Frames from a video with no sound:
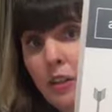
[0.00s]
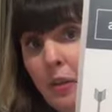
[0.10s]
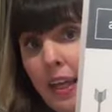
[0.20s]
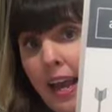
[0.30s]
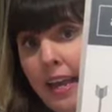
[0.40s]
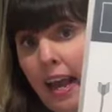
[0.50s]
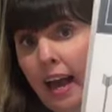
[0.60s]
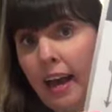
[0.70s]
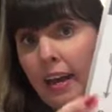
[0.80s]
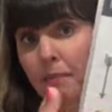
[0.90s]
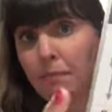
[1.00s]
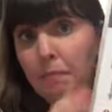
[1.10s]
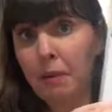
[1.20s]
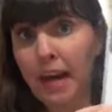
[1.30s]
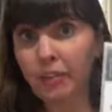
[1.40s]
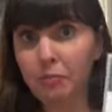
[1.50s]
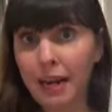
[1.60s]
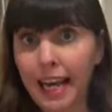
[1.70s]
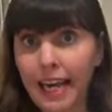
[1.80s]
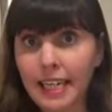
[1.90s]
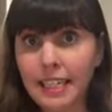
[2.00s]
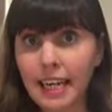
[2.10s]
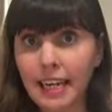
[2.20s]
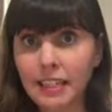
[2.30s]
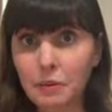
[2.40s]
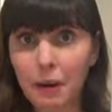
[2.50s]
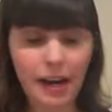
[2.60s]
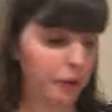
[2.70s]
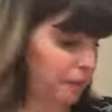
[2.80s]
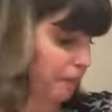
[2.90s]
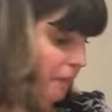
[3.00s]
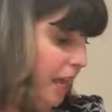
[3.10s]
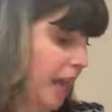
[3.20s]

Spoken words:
So they are part of my layout today as well.